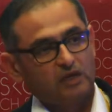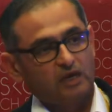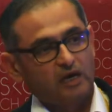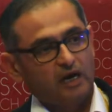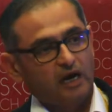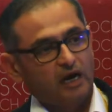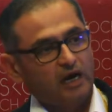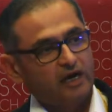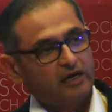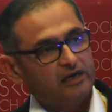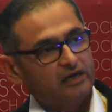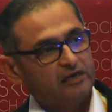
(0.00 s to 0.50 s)

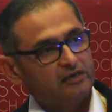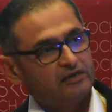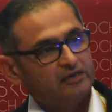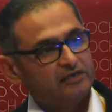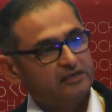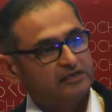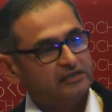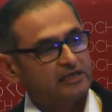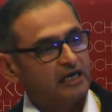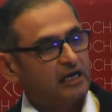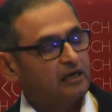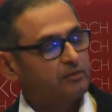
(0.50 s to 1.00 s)
Under the
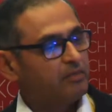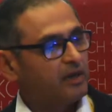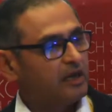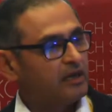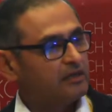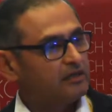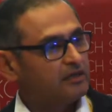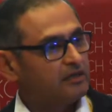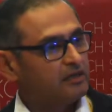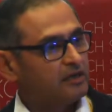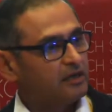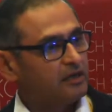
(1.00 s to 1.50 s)

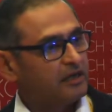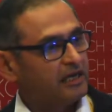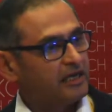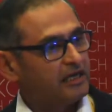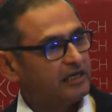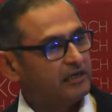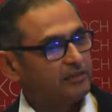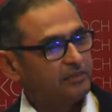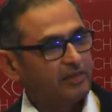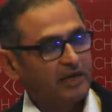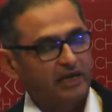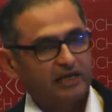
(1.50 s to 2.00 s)
StartPath
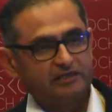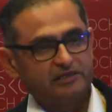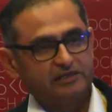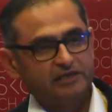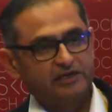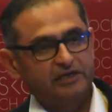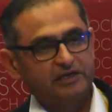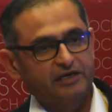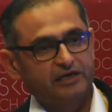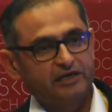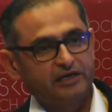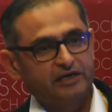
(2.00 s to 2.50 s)
enterprise here
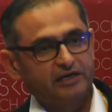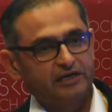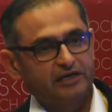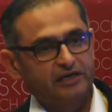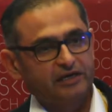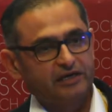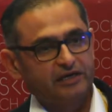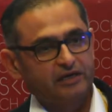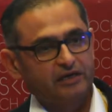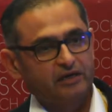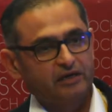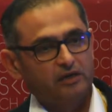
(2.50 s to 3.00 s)
in
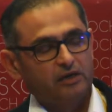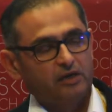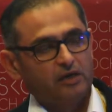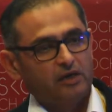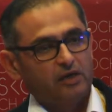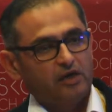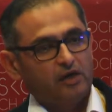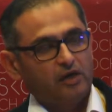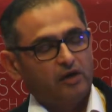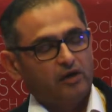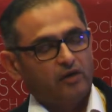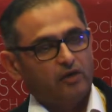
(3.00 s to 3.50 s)
India,
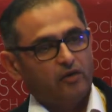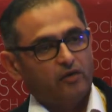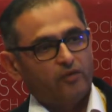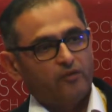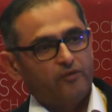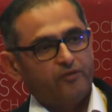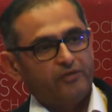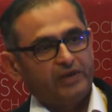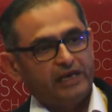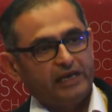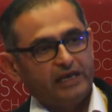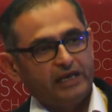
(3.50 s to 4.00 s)

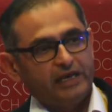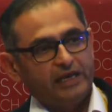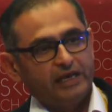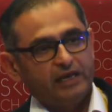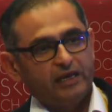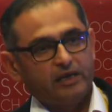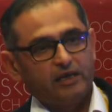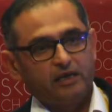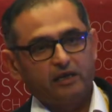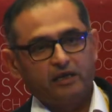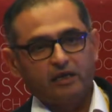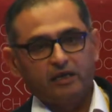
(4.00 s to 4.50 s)
we
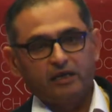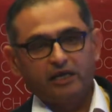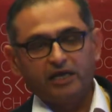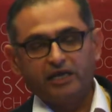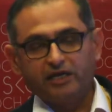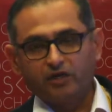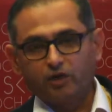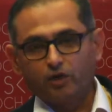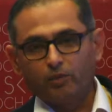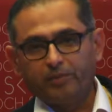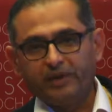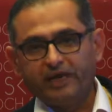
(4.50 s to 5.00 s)

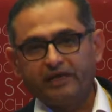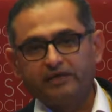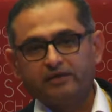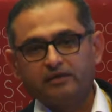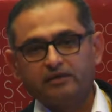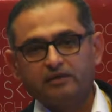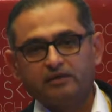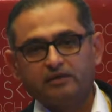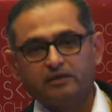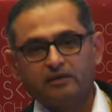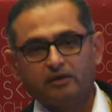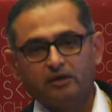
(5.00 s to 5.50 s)
incubate,
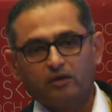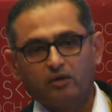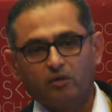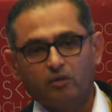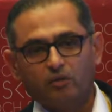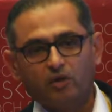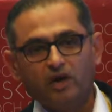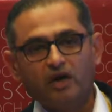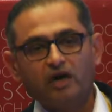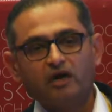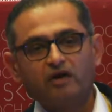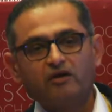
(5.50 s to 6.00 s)

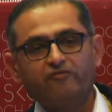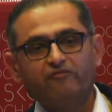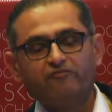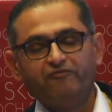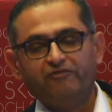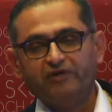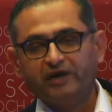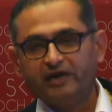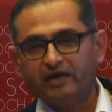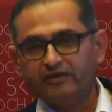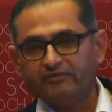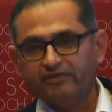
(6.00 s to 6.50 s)
work
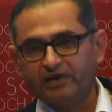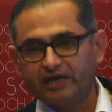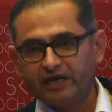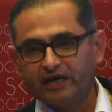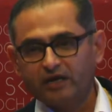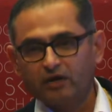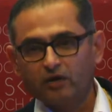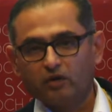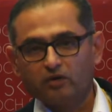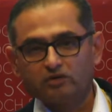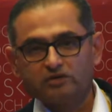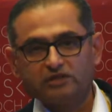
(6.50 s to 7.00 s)
very, very
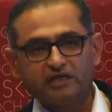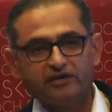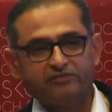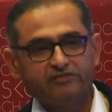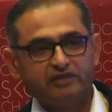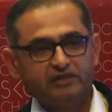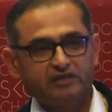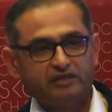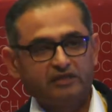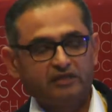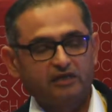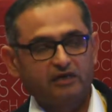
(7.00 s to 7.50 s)
closely with
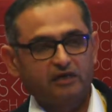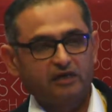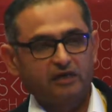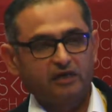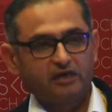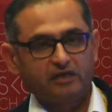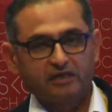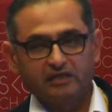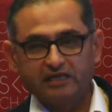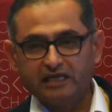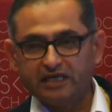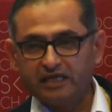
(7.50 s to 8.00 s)

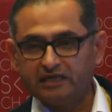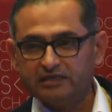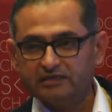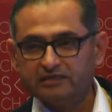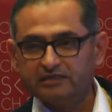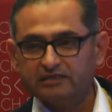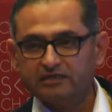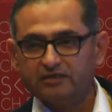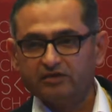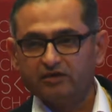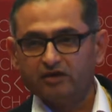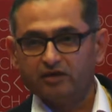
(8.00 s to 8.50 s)
these
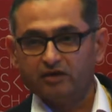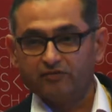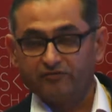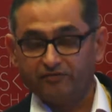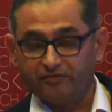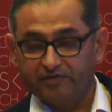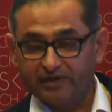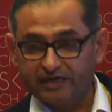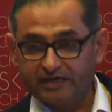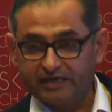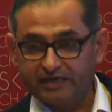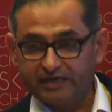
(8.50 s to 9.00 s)

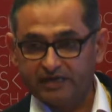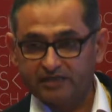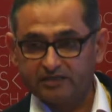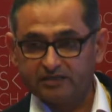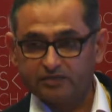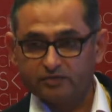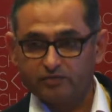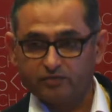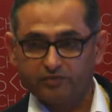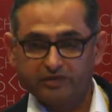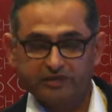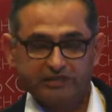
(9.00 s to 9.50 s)
fintechs
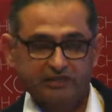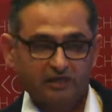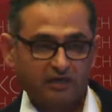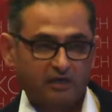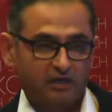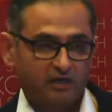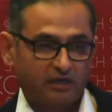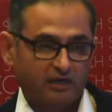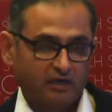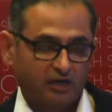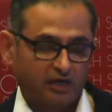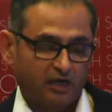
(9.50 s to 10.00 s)
which are
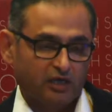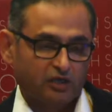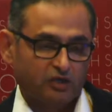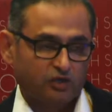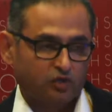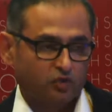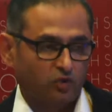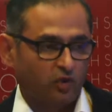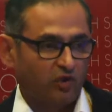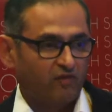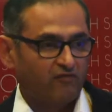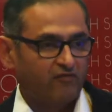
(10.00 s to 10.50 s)

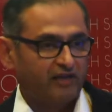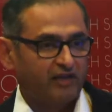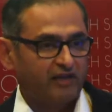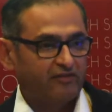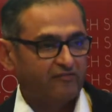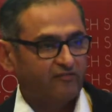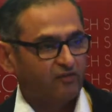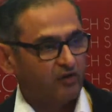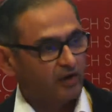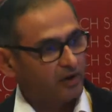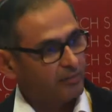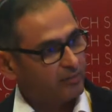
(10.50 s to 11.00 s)
solving
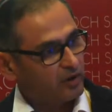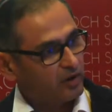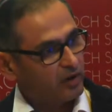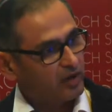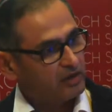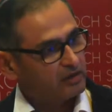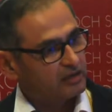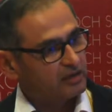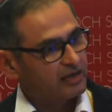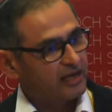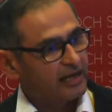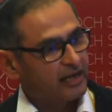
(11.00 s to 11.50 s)
for a
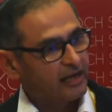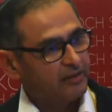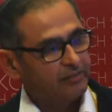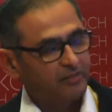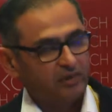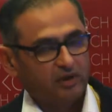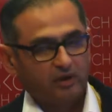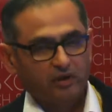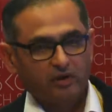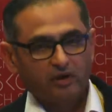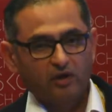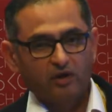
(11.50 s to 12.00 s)
product gap
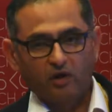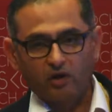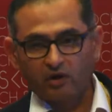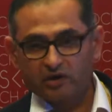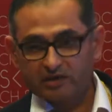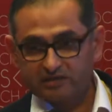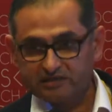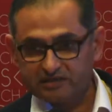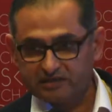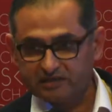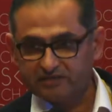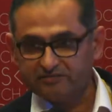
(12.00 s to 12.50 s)
or a
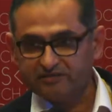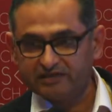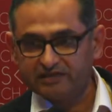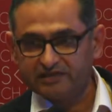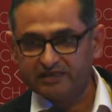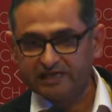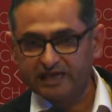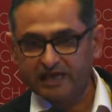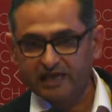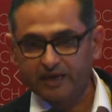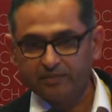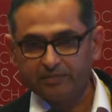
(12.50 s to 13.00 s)
service
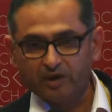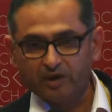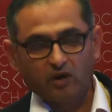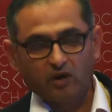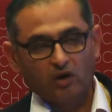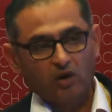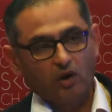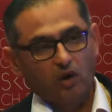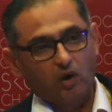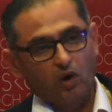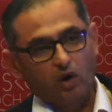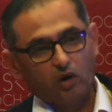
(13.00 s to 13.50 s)
gap
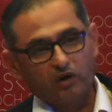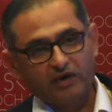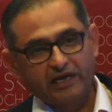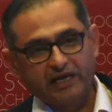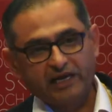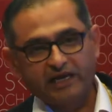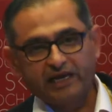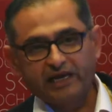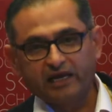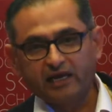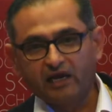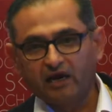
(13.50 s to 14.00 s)
or
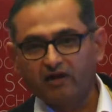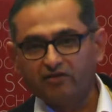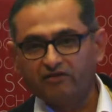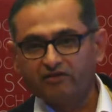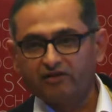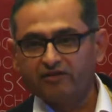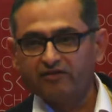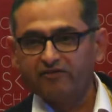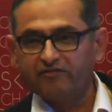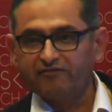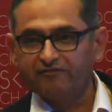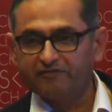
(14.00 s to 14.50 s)
taking out
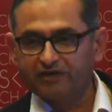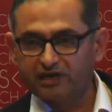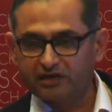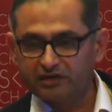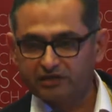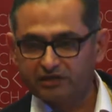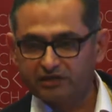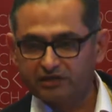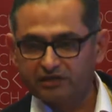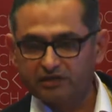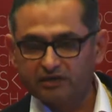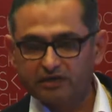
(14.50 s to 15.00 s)

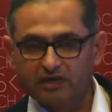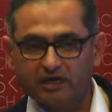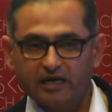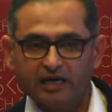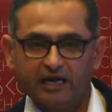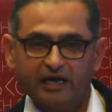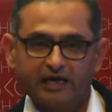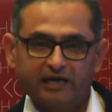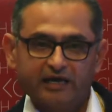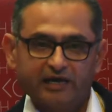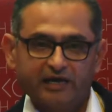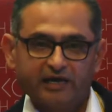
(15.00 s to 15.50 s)
friction
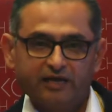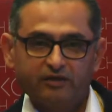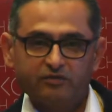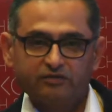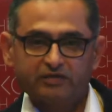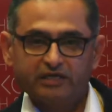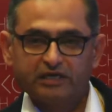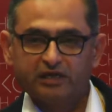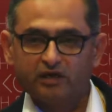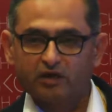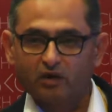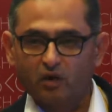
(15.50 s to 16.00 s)
and
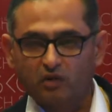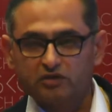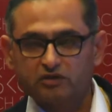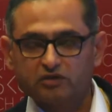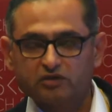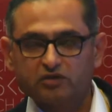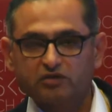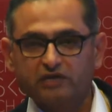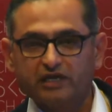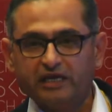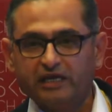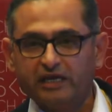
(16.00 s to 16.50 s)
reducing cost to
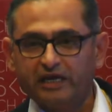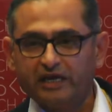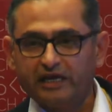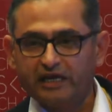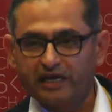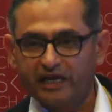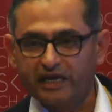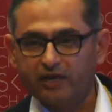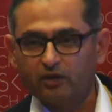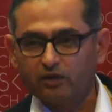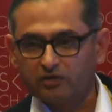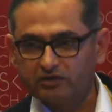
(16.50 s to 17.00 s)
the
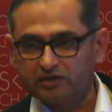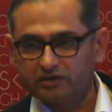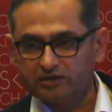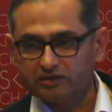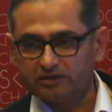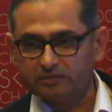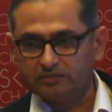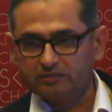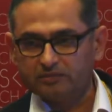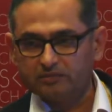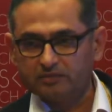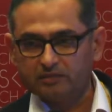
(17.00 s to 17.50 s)
ecosystem.
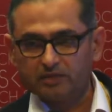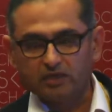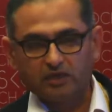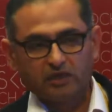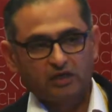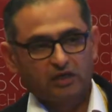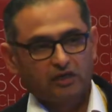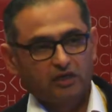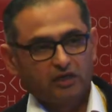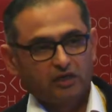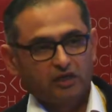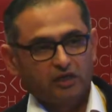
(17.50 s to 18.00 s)

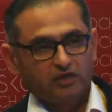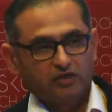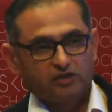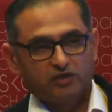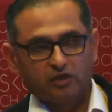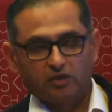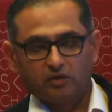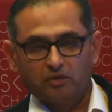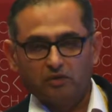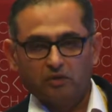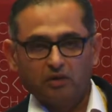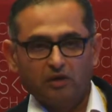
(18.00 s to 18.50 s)

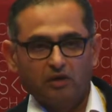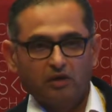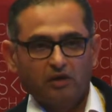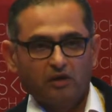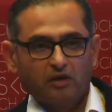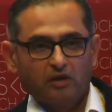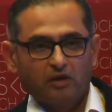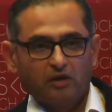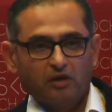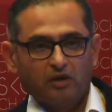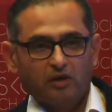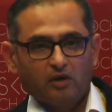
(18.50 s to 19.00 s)
So
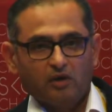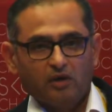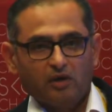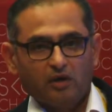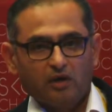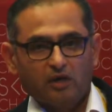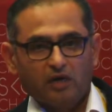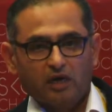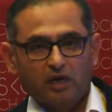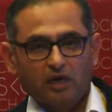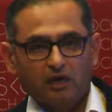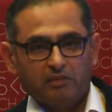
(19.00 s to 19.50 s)

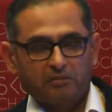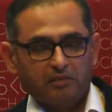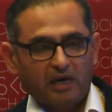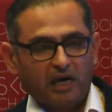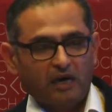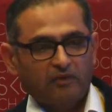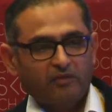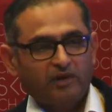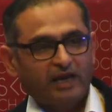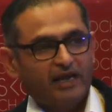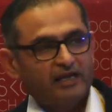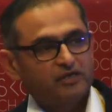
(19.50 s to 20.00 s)
I
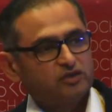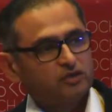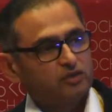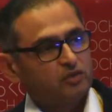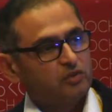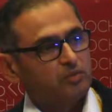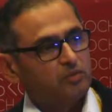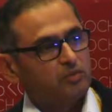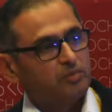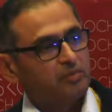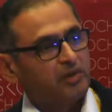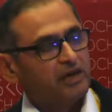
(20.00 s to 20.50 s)
would like to
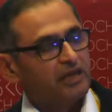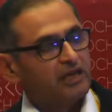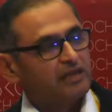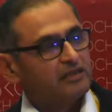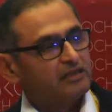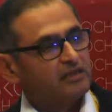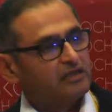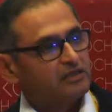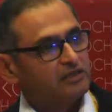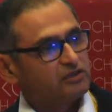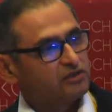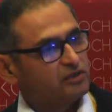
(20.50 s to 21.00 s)
bring
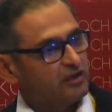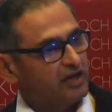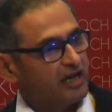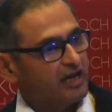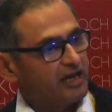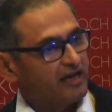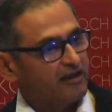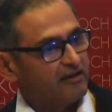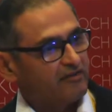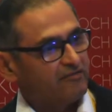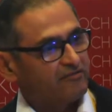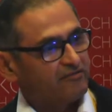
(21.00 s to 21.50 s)
this to
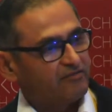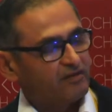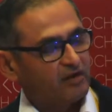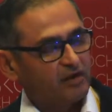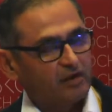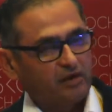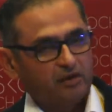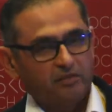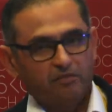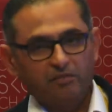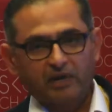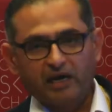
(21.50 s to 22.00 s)
life
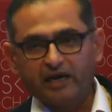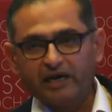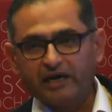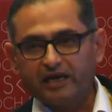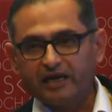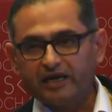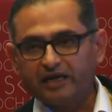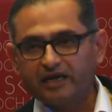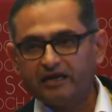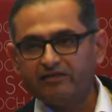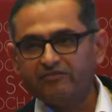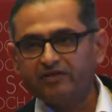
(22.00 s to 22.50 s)
by
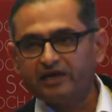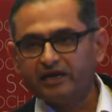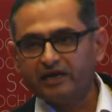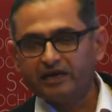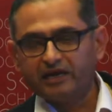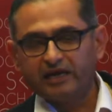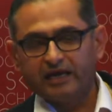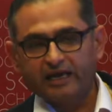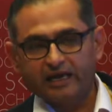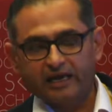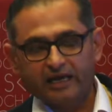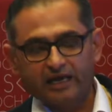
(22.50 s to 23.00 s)
giving
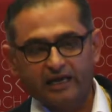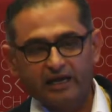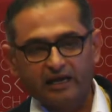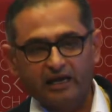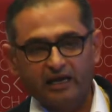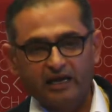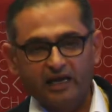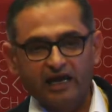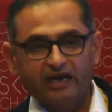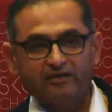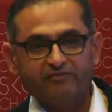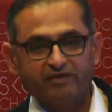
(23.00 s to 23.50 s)
a
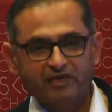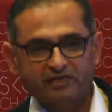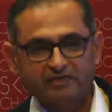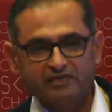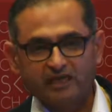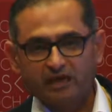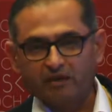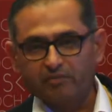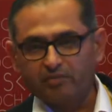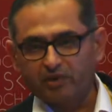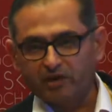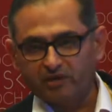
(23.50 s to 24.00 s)
live
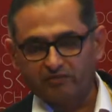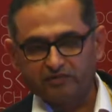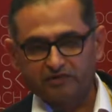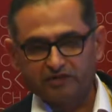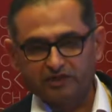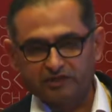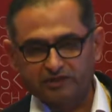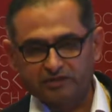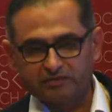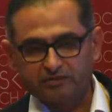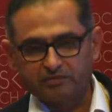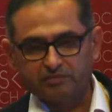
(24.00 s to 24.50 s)
example, which
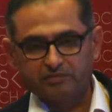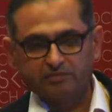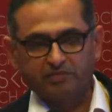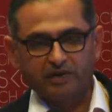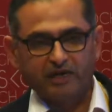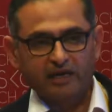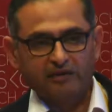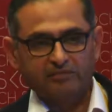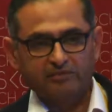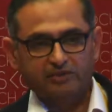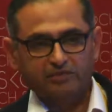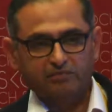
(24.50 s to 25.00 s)
is
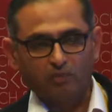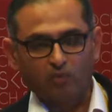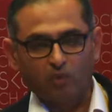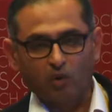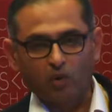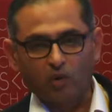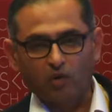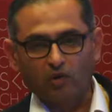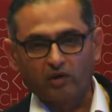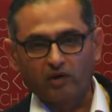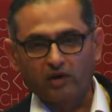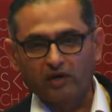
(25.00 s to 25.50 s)
perhaps
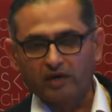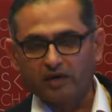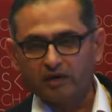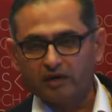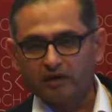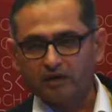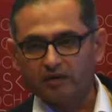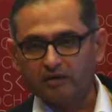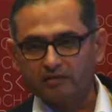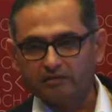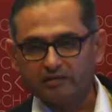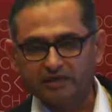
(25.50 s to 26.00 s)
more
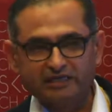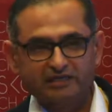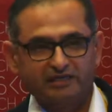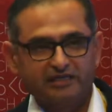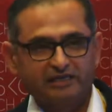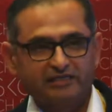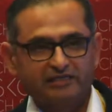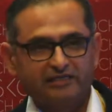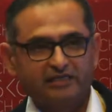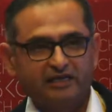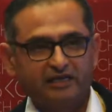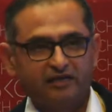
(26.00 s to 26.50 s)

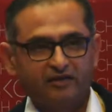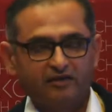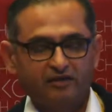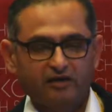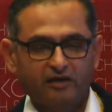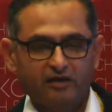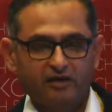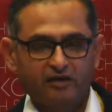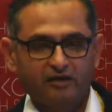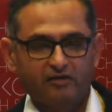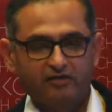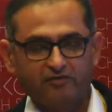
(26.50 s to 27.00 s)
interesting
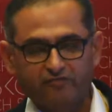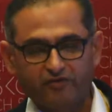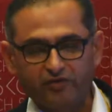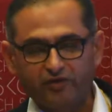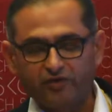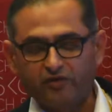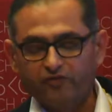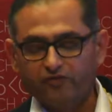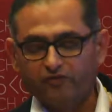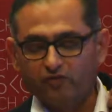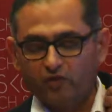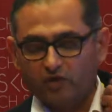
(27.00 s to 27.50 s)
for you
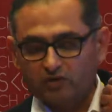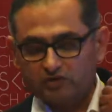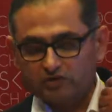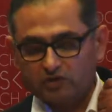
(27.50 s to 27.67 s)
folks.